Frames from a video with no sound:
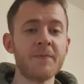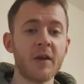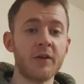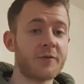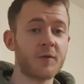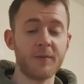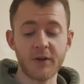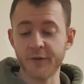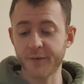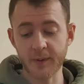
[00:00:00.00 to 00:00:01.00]

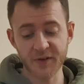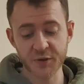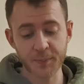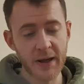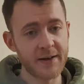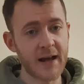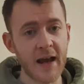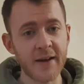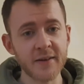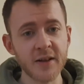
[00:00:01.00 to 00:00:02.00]
You've spent
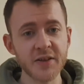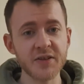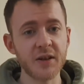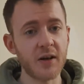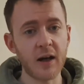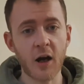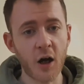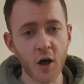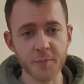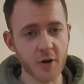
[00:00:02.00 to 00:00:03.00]
endless,
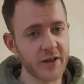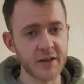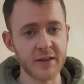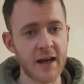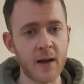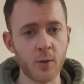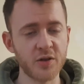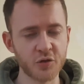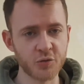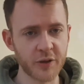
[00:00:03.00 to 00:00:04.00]
heartbreaking
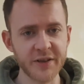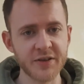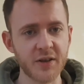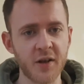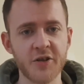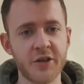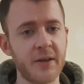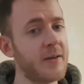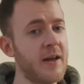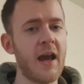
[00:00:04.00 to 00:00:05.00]
hours
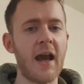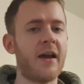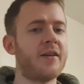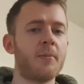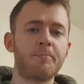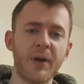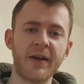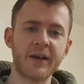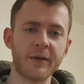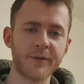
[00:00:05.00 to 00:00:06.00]
researching and
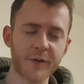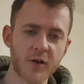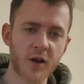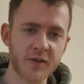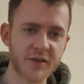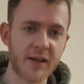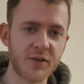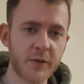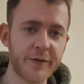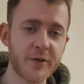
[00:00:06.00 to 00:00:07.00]
begging for contact
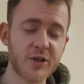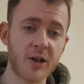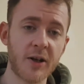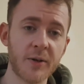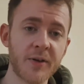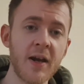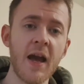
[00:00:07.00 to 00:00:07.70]
with your child,